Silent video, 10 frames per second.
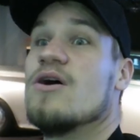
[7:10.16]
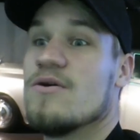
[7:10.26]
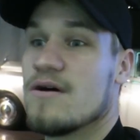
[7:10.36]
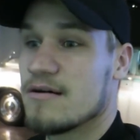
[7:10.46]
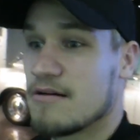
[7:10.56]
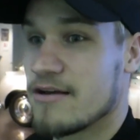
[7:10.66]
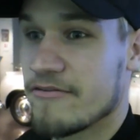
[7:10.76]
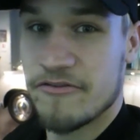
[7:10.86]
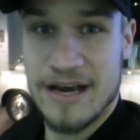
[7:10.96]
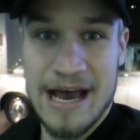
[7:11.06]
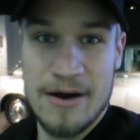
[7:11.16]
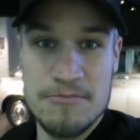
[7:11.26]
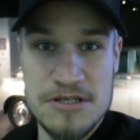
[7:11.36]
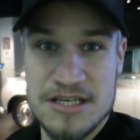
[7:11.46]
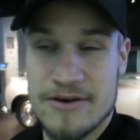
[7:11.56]
okay. Well, for
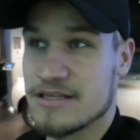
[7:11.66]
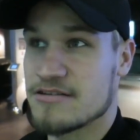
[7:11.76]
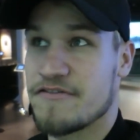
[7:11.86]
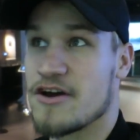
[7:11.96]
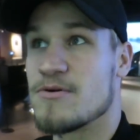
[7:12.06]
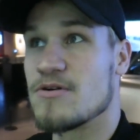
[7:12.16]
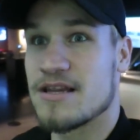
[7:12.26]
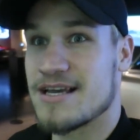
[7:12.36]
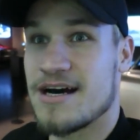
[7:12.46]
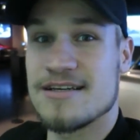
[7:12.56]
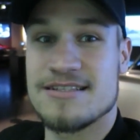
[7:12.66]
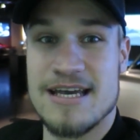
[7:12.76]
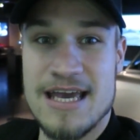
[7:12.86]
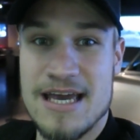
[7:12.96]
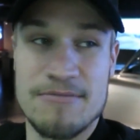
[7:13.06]
now, I'm just going to film all of the cars
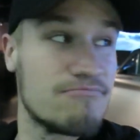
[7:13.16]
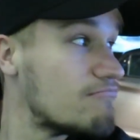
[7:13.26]
that are here.